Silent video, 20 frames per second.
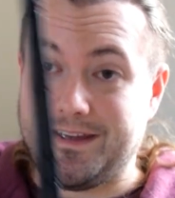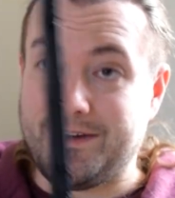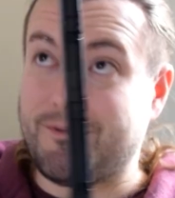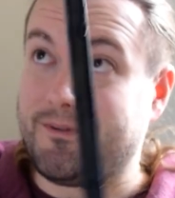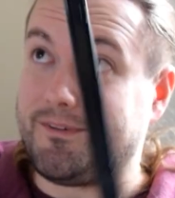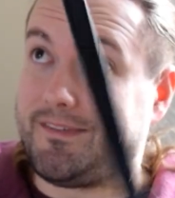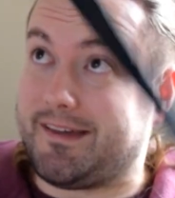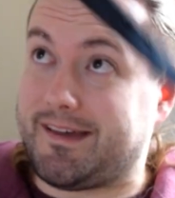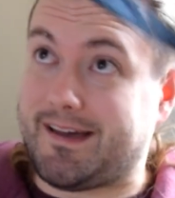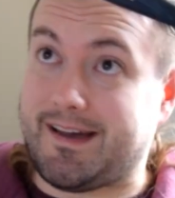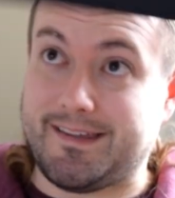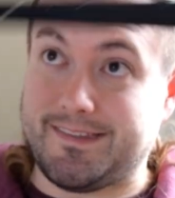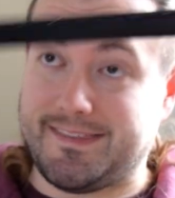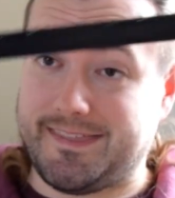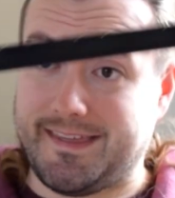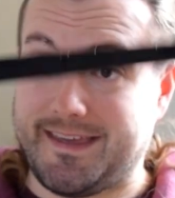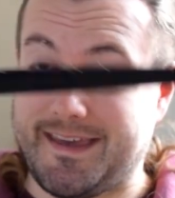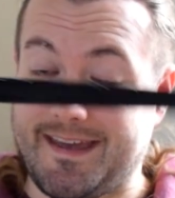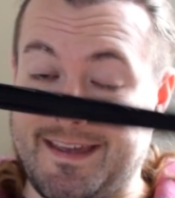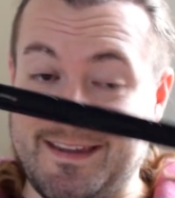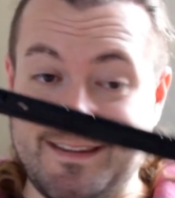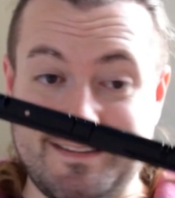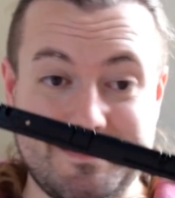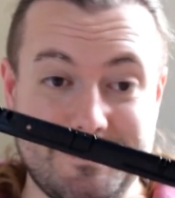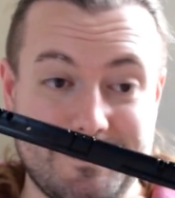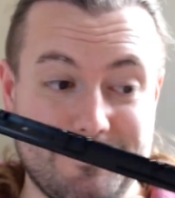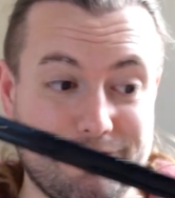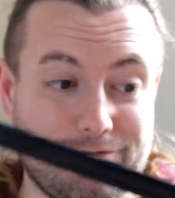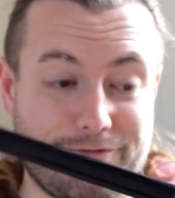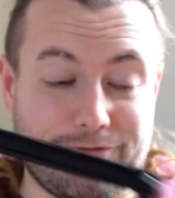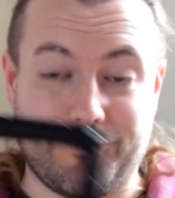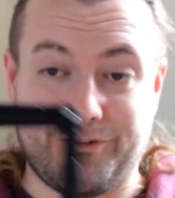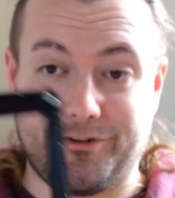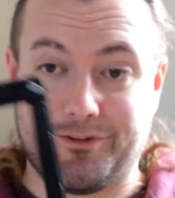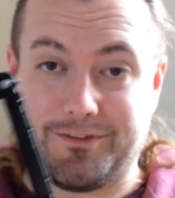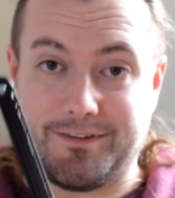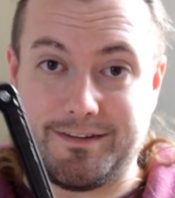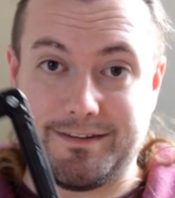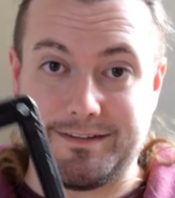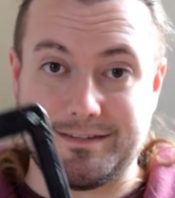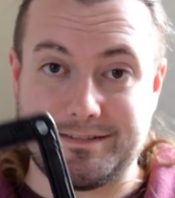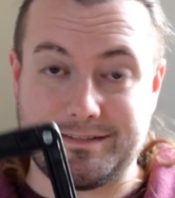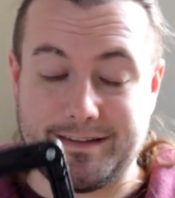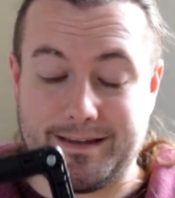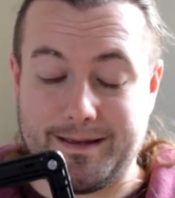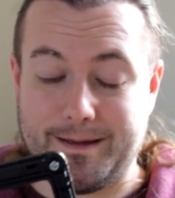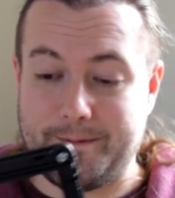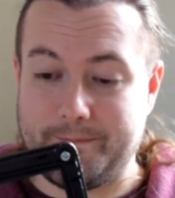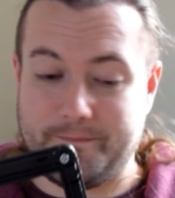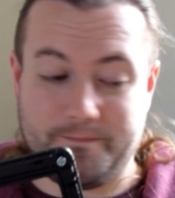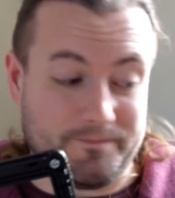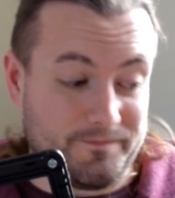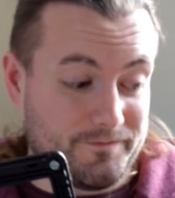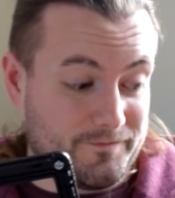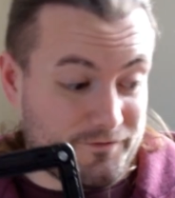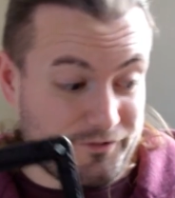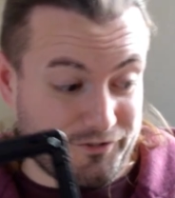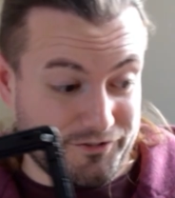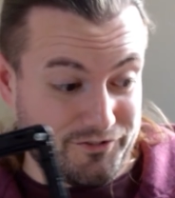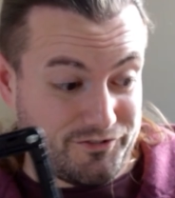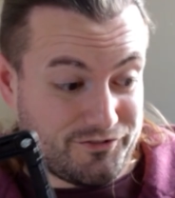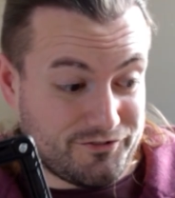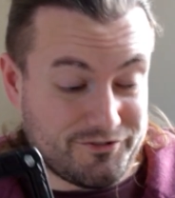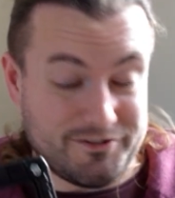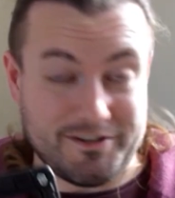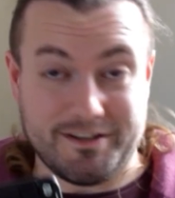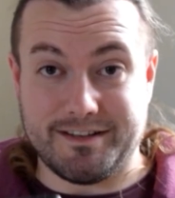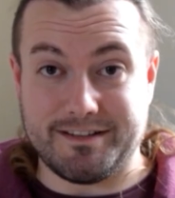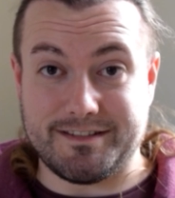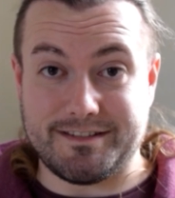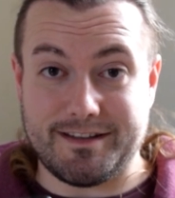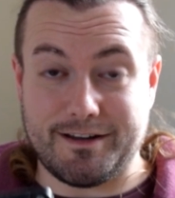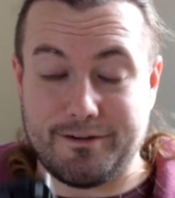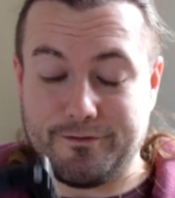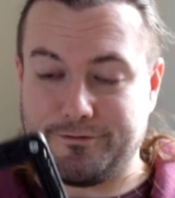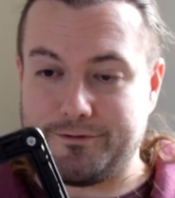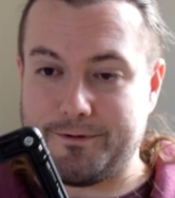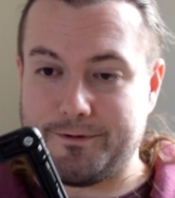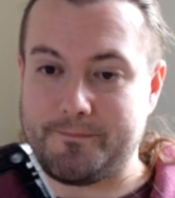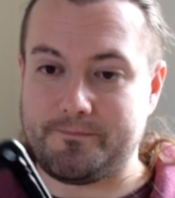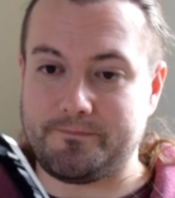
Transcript: or the kind of the casing for this, um, for the screen itself.